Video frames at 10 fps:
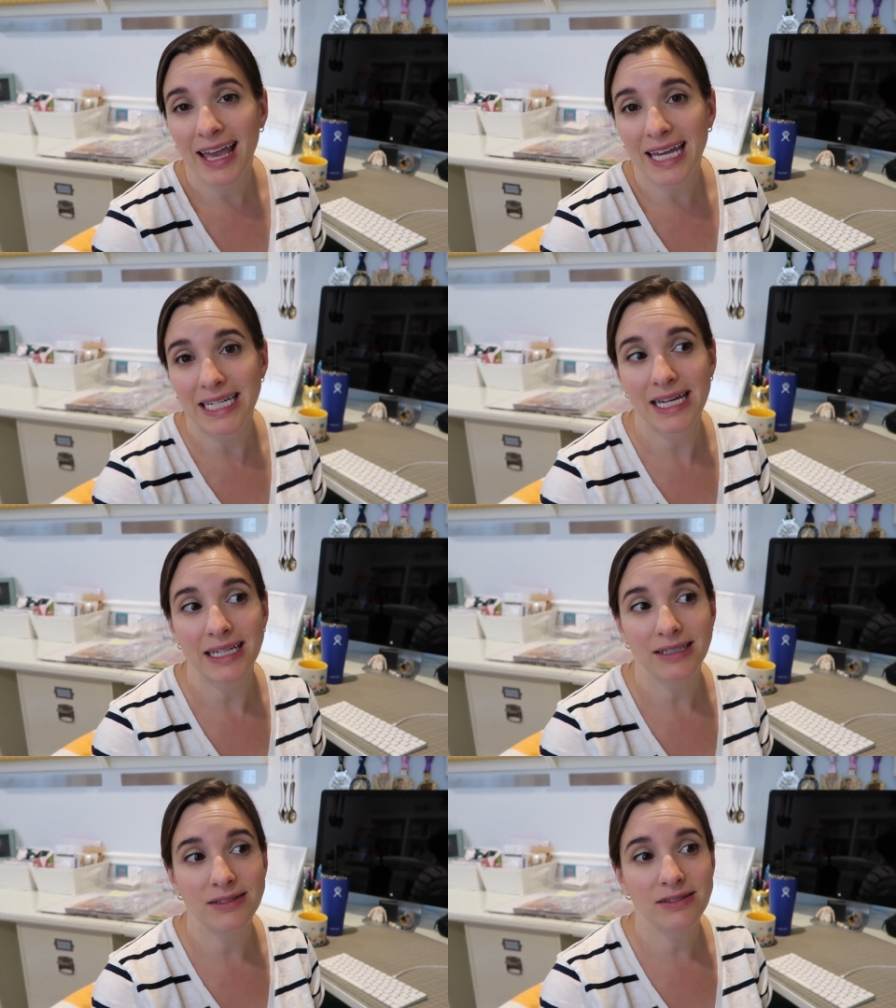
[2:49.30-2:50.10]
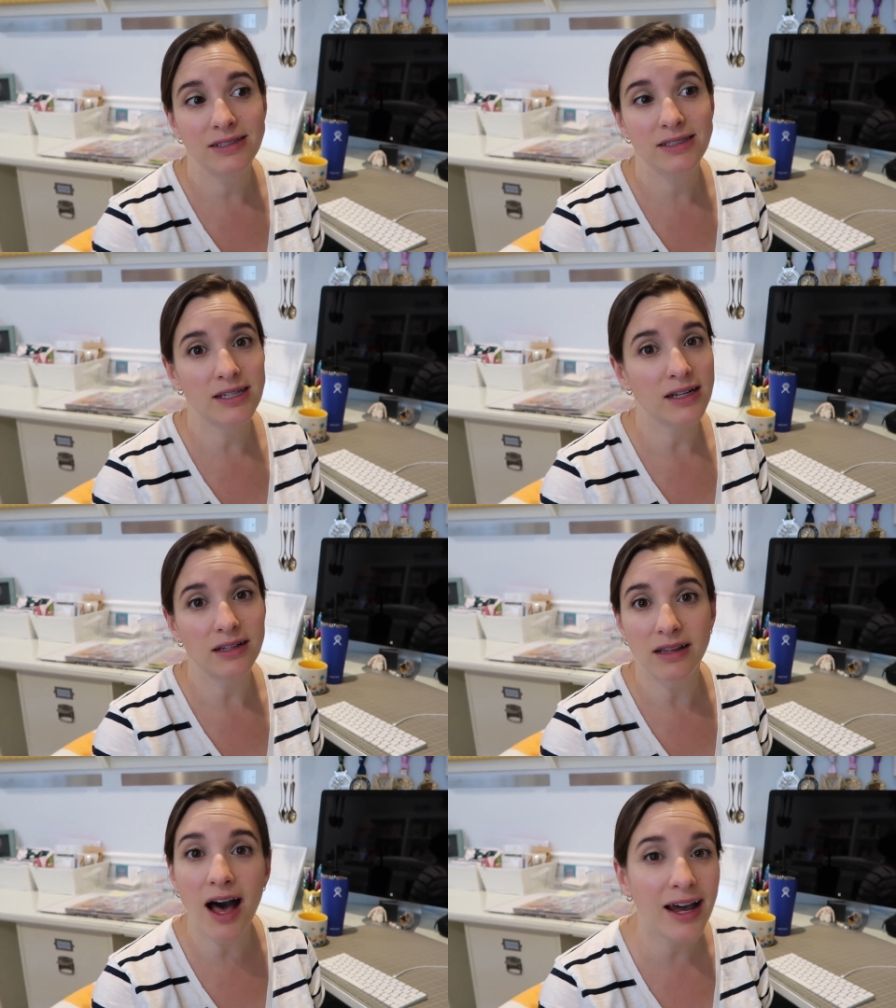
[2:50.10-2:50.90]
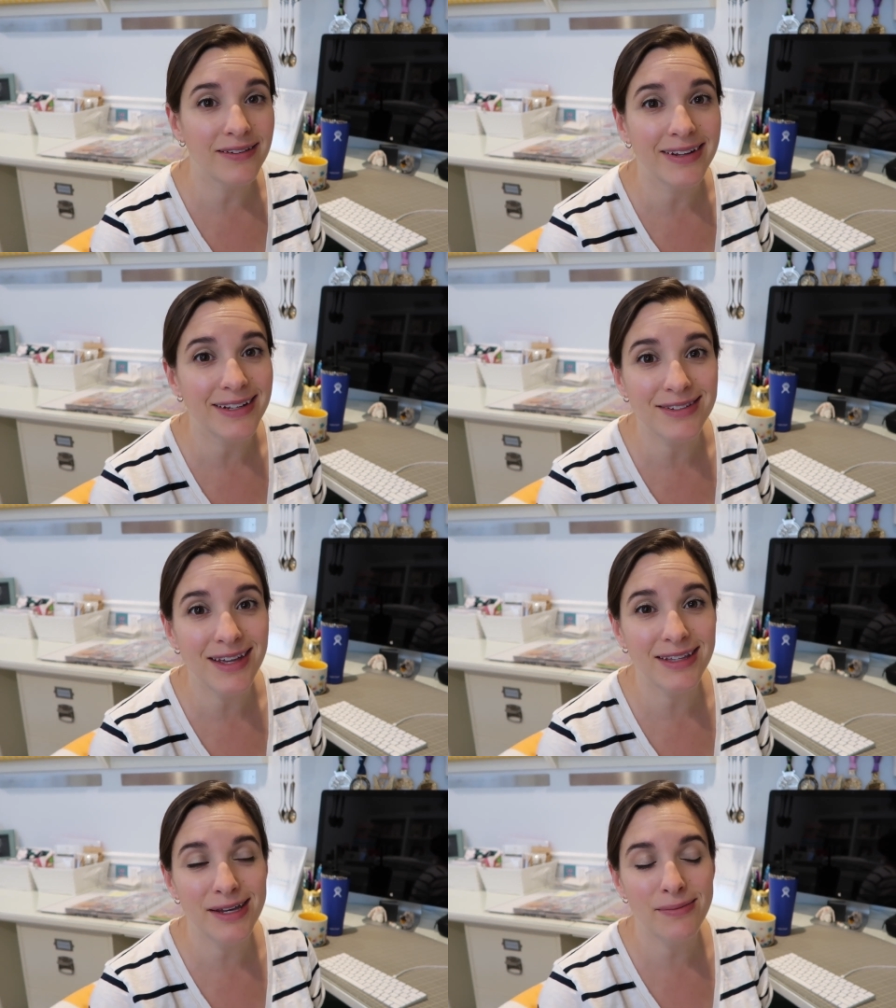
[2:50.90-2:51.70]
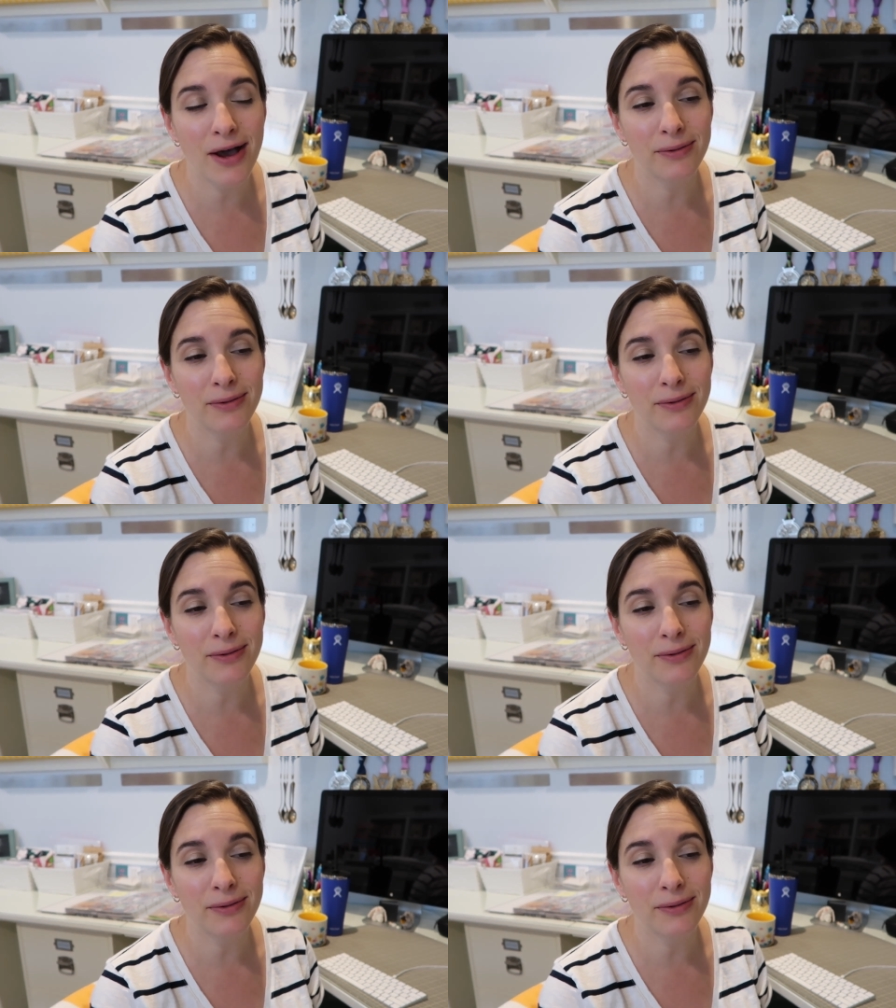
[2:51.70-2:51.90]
and I've done a lot of videos on them.